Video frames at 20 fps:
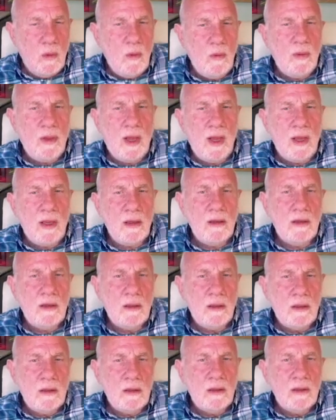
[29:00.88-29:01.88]

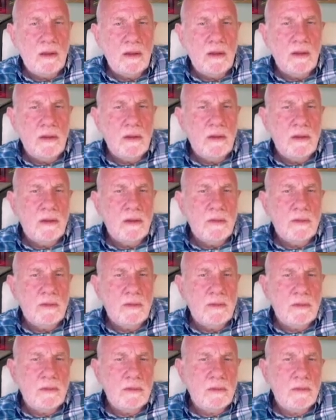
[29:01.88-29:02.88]

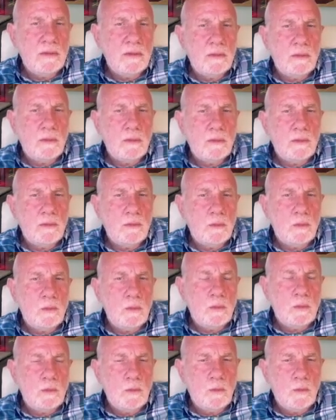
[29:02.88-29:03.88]

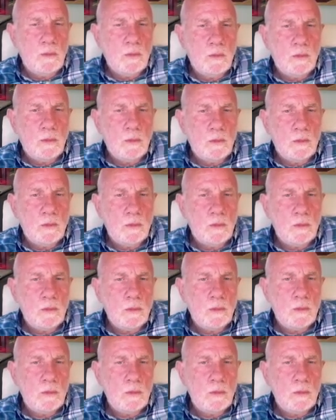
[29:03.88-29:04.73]
The person shown says nothing.